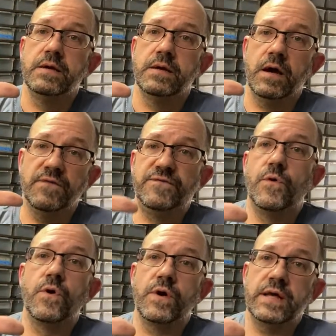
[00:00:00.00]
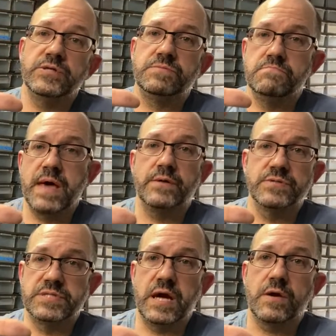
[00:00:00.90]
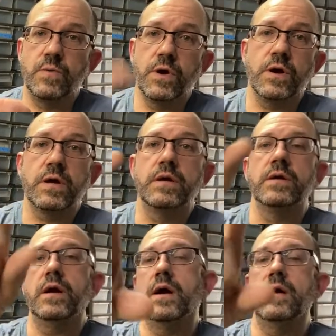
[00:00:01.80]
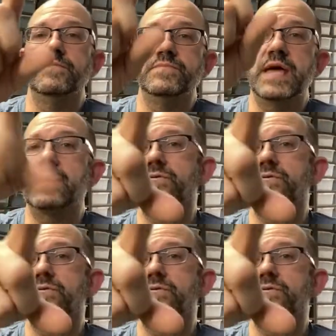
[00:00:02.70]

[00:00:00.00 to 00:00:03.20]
4-inch metal ductwork. That'll